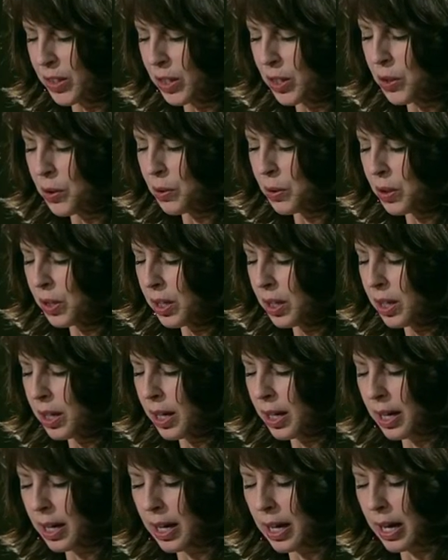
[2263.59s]
your
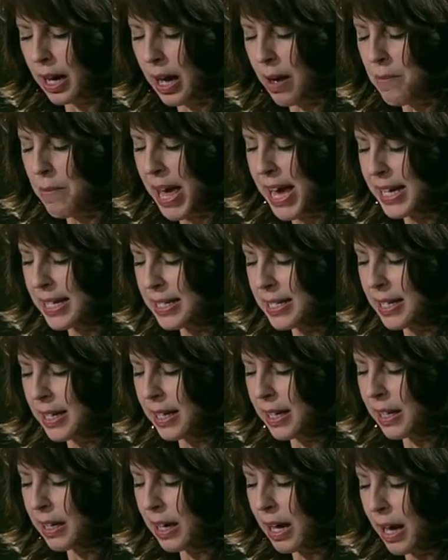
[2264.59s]

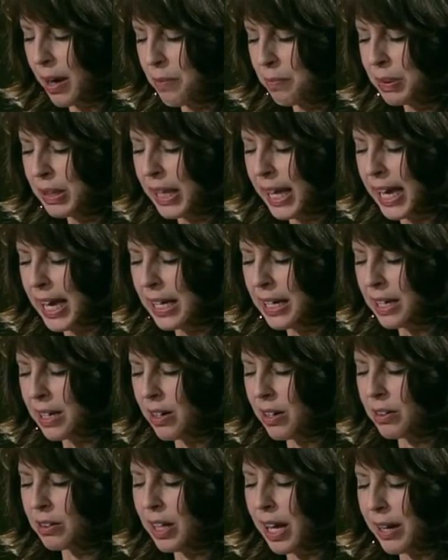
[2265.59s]
amazing plan
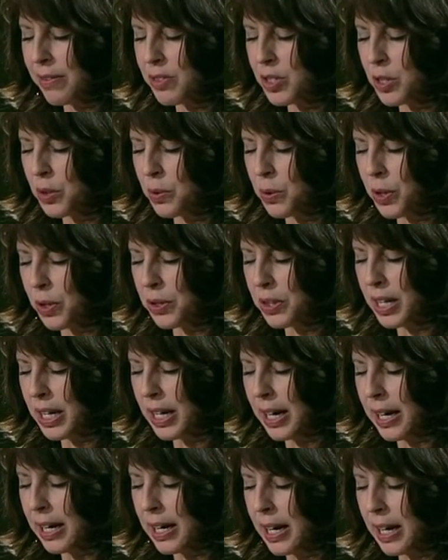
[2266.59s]
in our lives, Lord, that
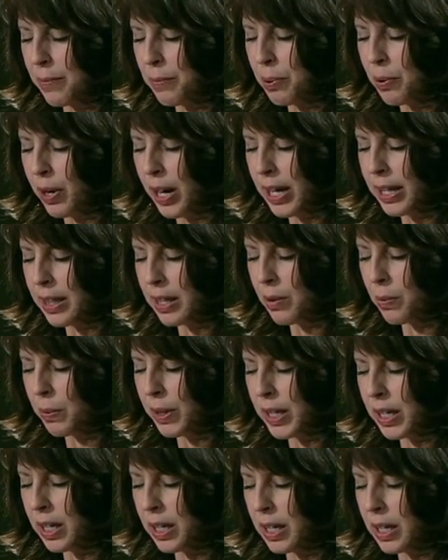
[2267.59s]
I pray that
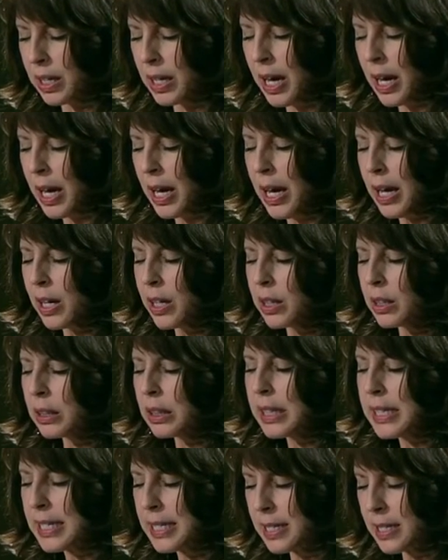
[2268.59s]
we could
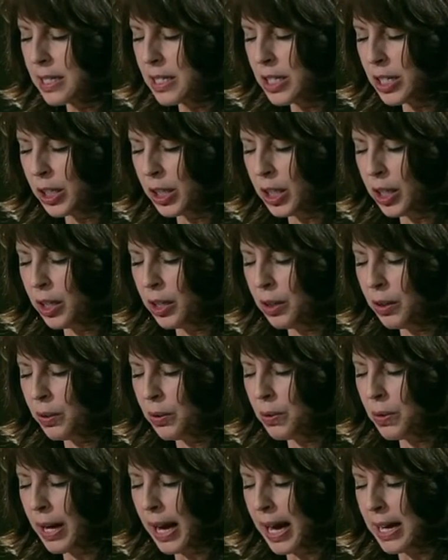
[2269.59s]
listen to
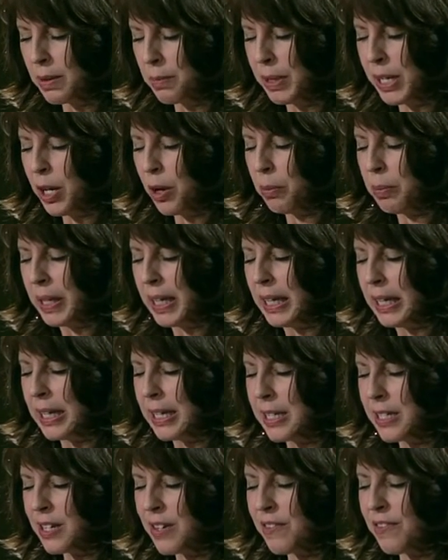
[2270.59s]
you and be
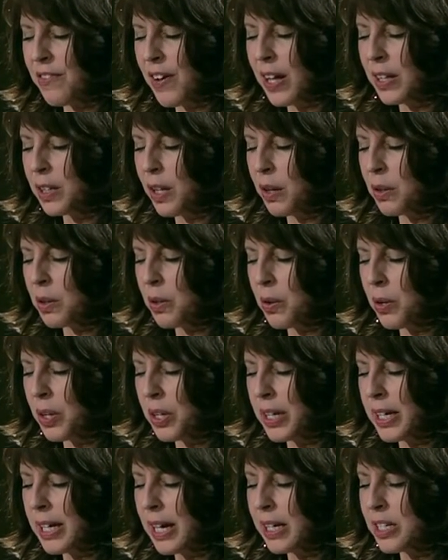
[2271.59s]
obedient to follow,
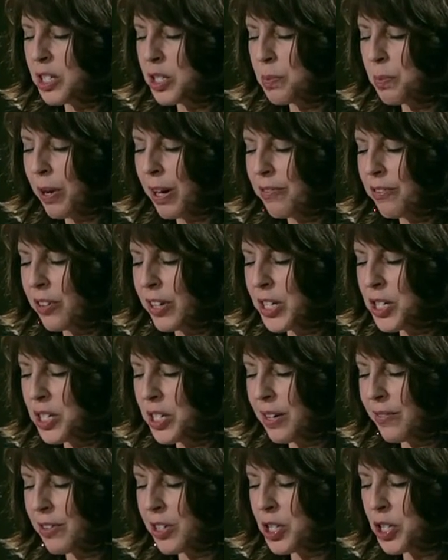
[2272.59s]
Lord. And I just pray for each
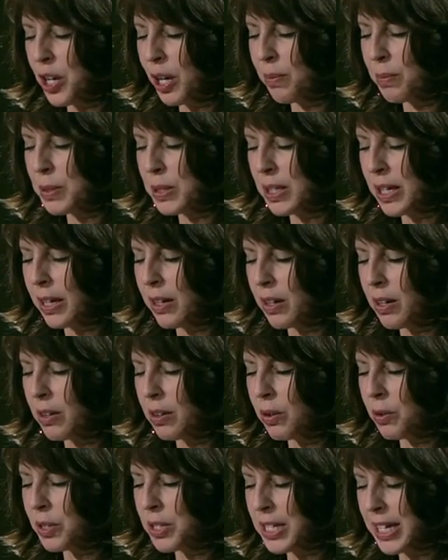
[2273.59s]
and every job seeker,
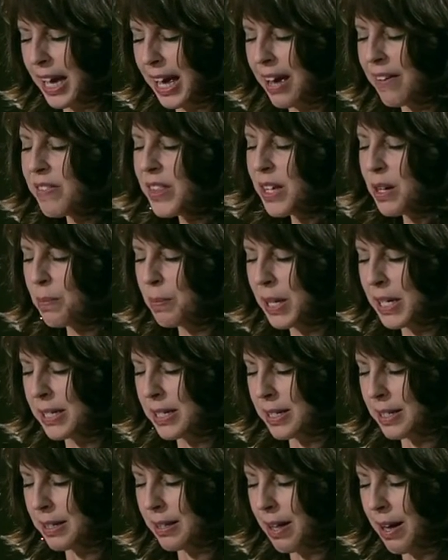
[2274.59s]
Lord, to have the
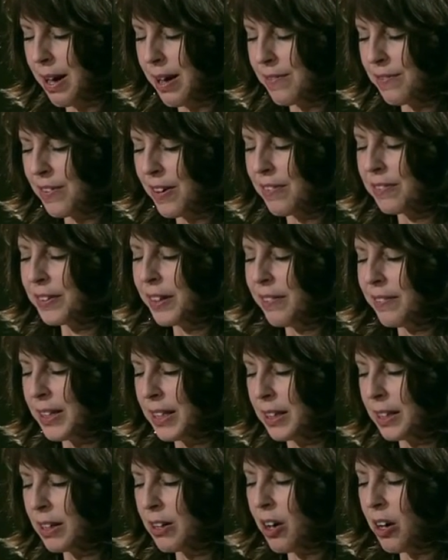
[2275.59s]
abundant life of
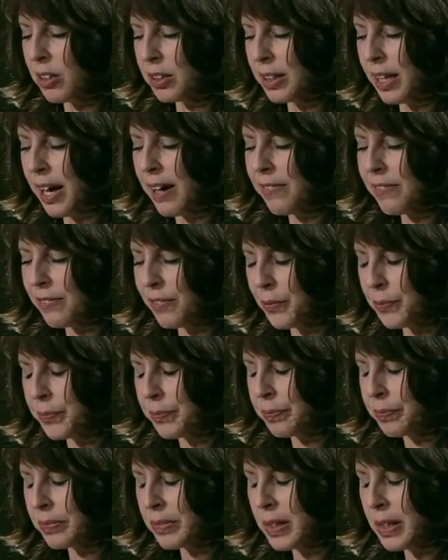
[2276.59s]
living the called life.
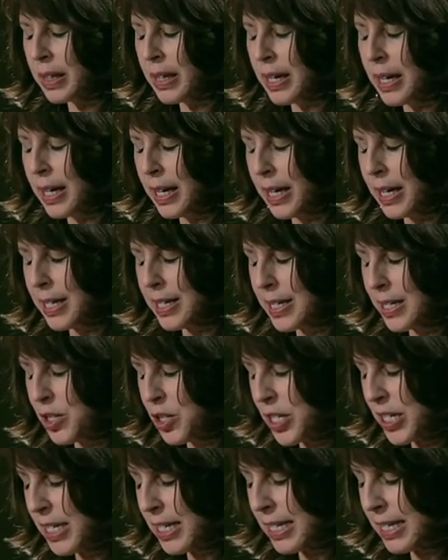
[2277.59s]
It's in
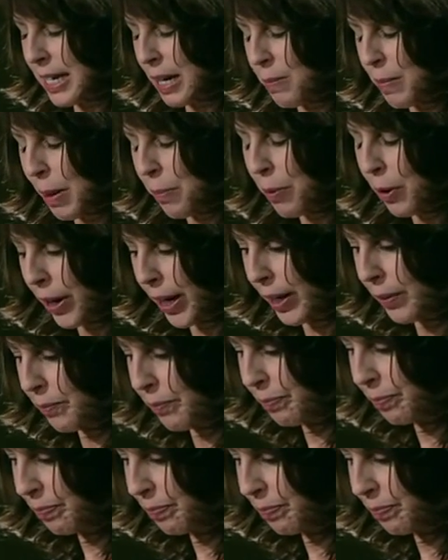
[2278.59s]
Jesus' name I pray.